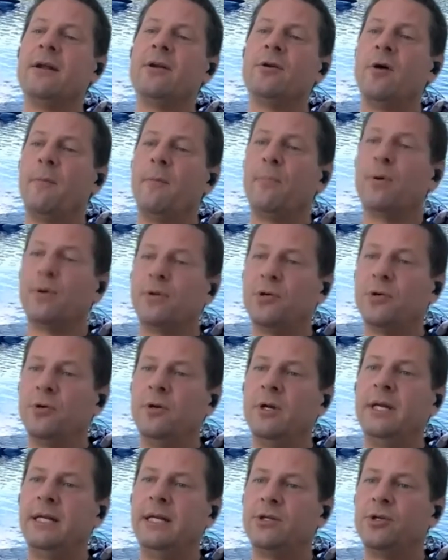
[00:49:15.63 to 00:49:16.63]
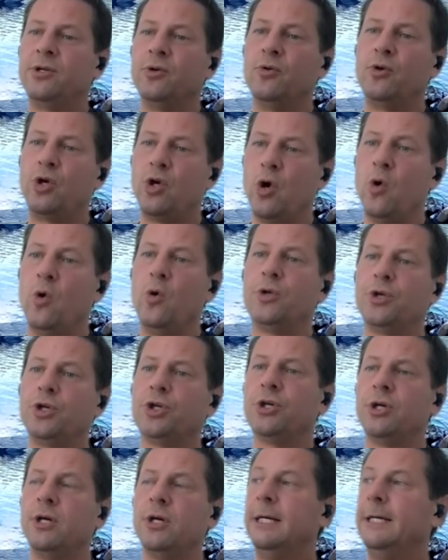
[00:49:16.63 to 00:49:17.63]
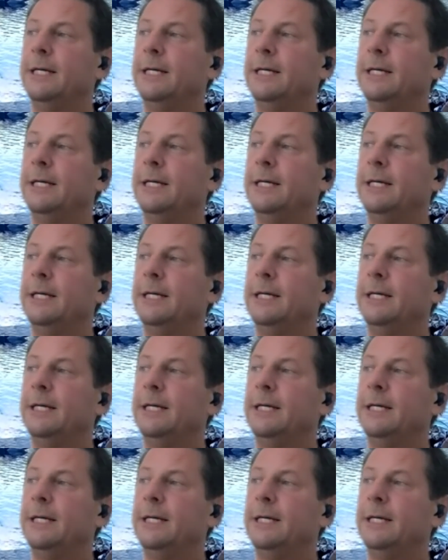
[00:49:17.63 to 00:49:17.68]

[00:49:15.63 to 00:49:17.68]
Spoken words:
an opportunity to coach